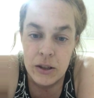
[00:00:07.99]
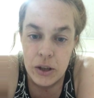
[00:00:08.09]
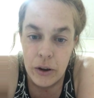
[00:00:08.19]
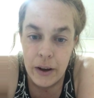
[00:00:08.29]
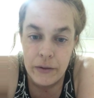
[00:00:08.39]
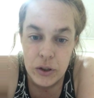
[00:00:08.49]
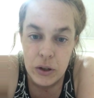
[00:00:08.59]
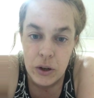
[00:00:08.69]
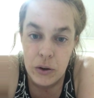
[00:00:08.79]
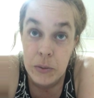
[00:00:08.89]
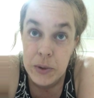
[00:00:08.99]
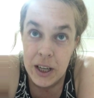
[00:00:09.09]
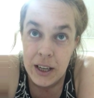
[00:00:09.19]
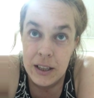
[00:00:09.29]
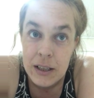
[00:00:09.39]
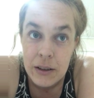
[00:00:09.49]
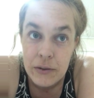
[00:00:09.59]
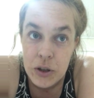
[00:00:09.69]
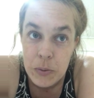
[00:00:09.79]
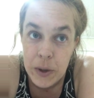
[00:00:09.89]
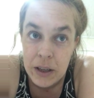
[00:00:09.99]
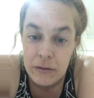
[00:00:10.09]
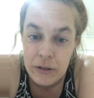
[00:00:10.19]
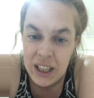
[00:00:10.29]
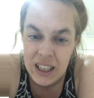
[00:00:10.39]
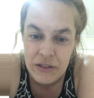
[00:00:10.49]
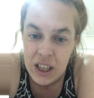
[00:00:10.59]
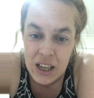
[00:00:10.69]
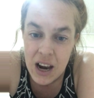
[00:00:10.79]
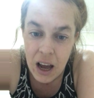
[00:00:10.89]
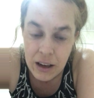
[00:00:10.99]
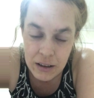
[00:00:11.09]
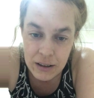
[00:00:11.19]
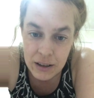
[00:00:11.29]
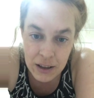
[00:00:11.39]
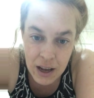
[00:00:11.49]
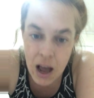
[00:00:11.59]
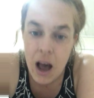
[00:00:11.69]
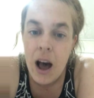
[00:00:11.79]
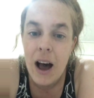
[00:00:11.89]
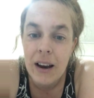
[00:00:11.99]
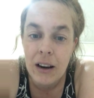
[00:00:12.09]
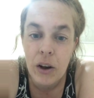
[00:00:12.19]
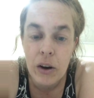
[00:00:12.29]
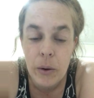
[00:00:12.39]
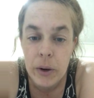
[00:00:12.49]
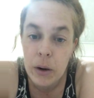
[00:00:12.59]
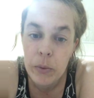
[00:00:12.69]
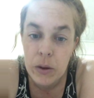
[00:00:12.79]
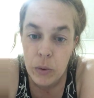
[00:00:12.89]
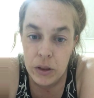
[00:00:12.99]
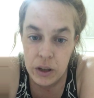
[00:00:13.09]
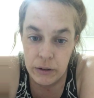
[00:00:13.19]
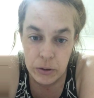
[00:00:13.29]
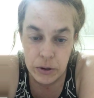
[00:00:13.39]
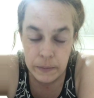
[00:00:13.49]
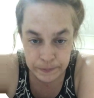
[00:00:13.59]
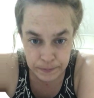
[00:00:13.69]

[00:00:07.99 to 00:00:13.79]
So I haven't done an update. I've just been really, really knackered and a lot going on with a one-year-old.